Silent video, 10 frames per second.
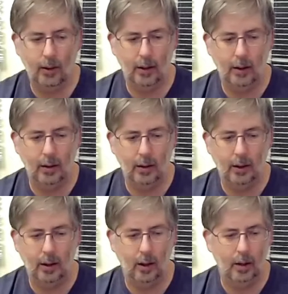a
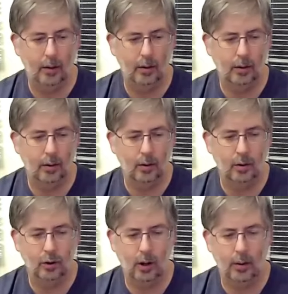
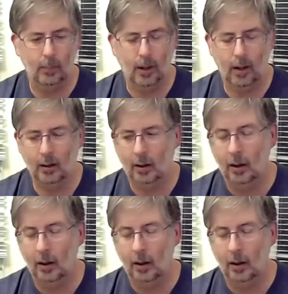Chenin Blanc.